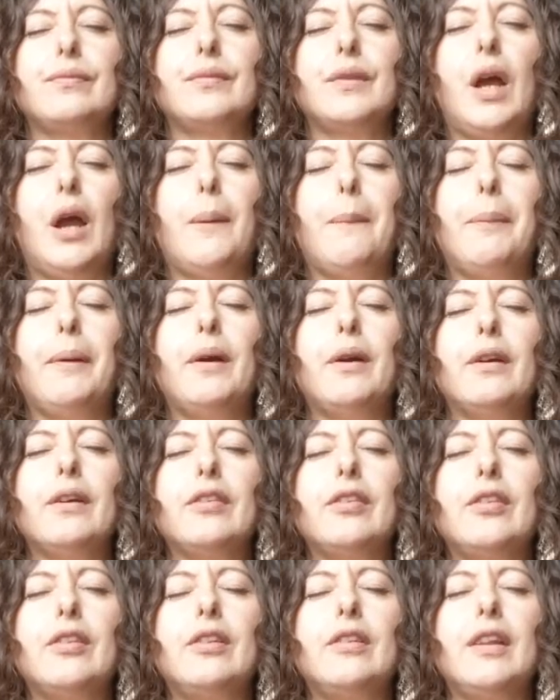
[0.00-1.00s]
our
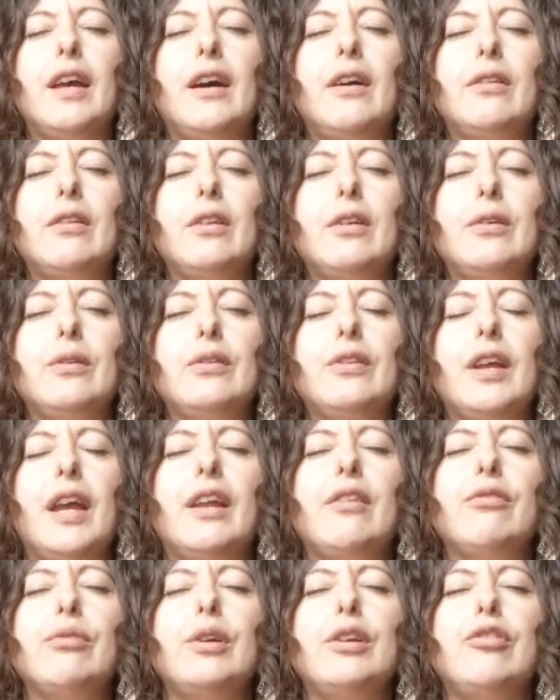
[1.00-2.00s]
personal downloads,
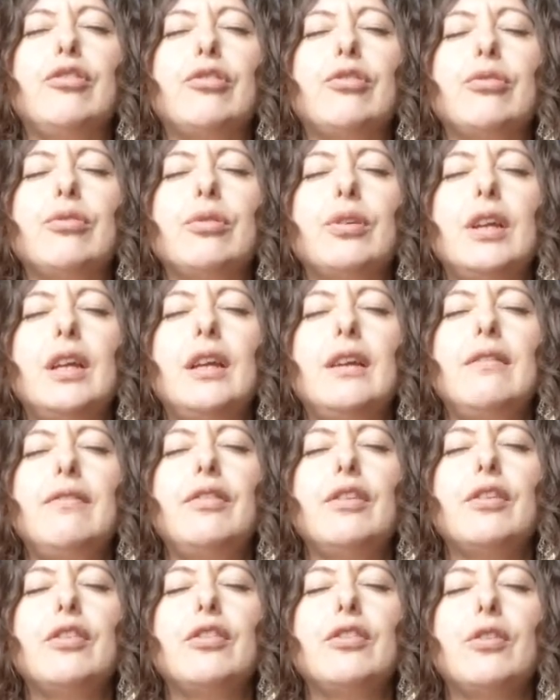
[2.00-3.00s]
and retrieve
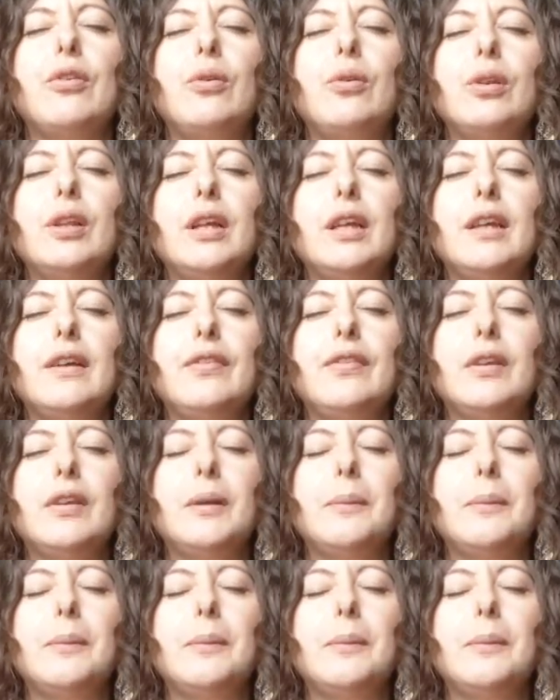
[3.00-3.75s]
the soul gifts and